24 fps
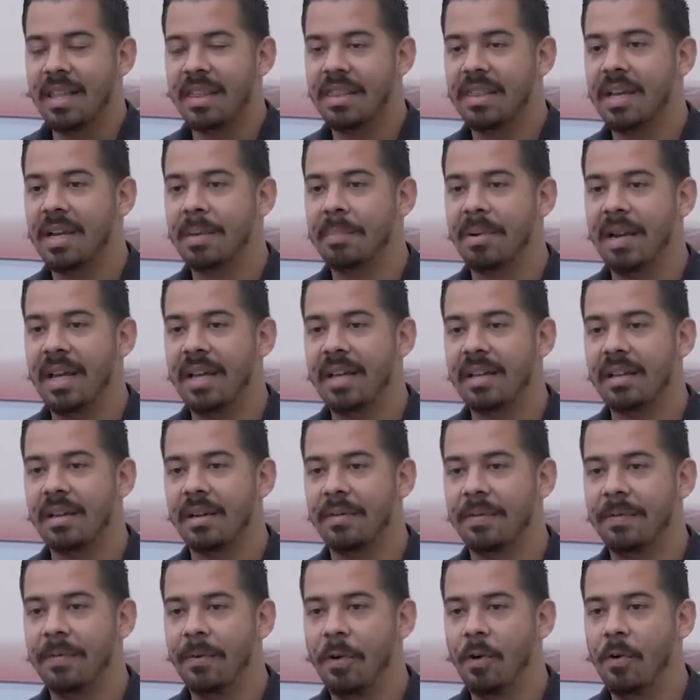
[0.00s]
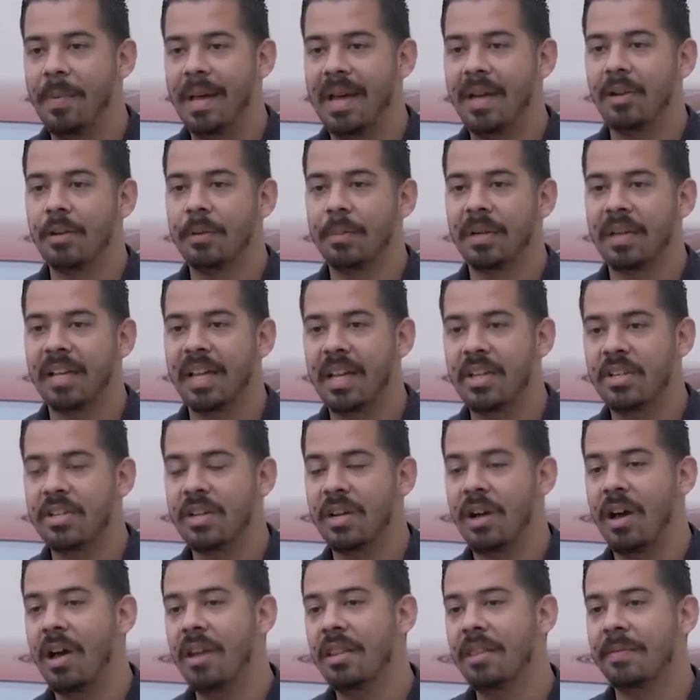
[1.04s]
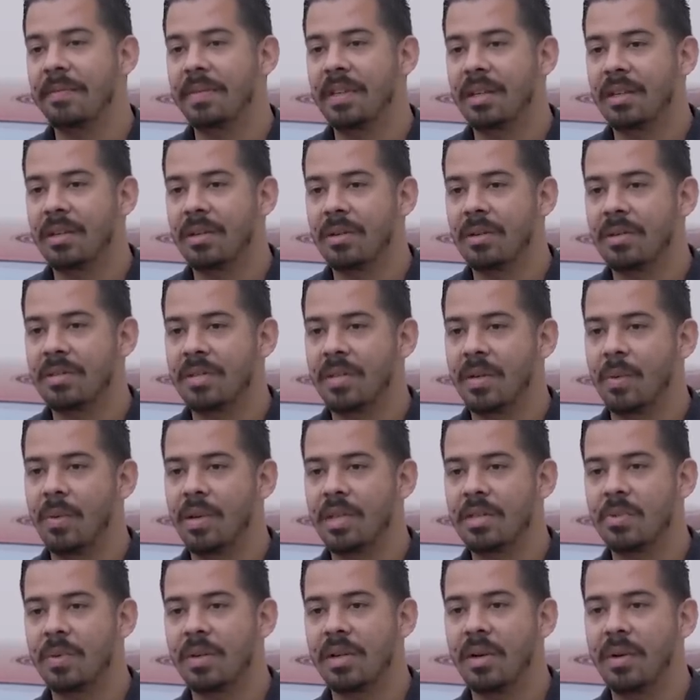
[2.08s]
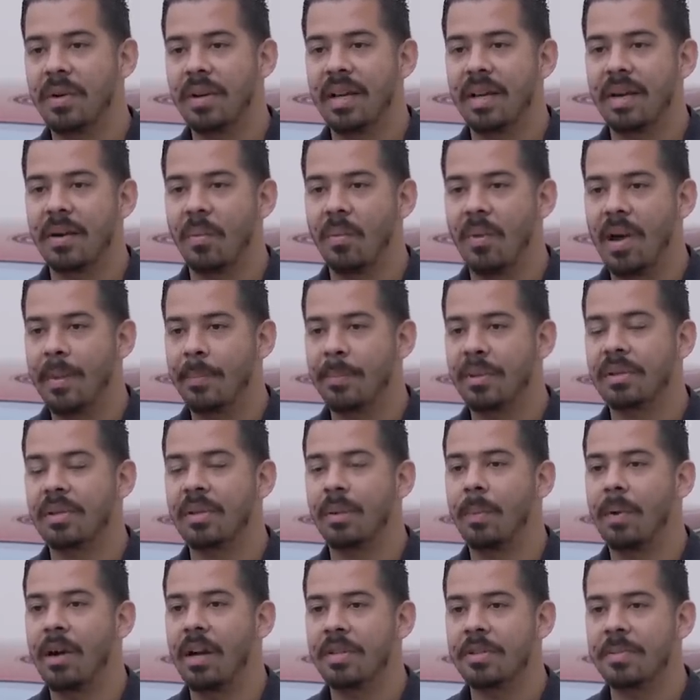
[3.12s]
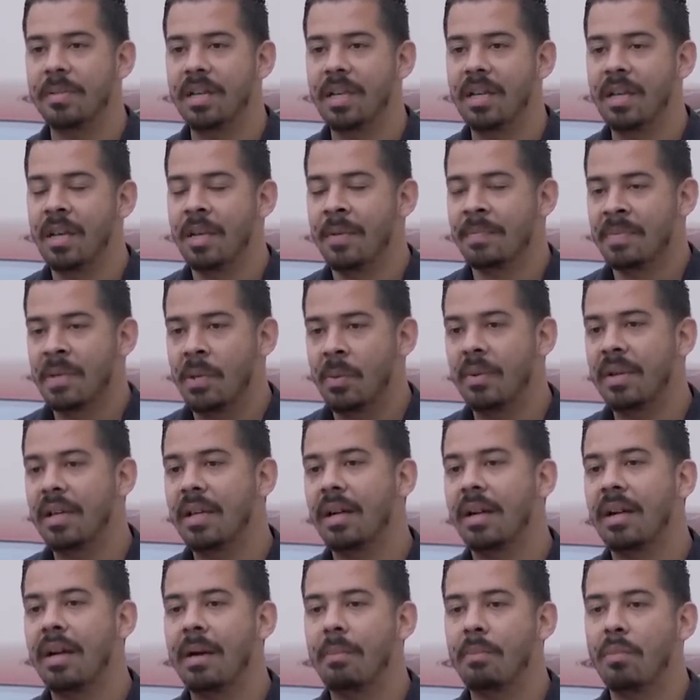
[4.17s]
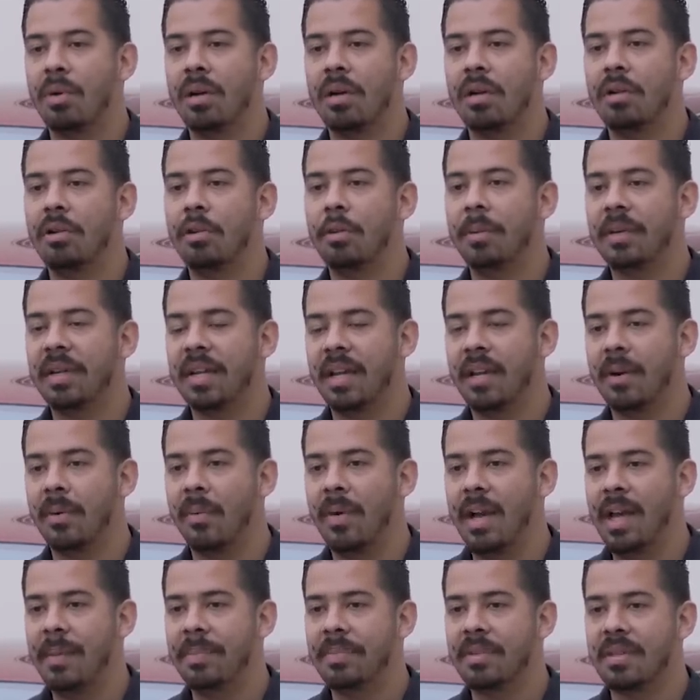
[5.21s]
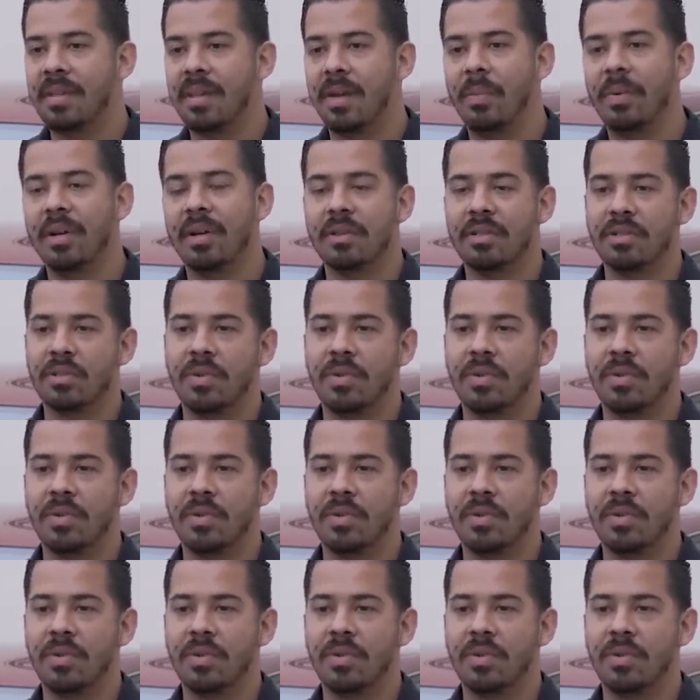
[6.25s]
a thick blanket of foam and lubrication on the vehicle. So once we go ahead and wipe with our wash mitt, we get a lot more lubricated wipe so that we don't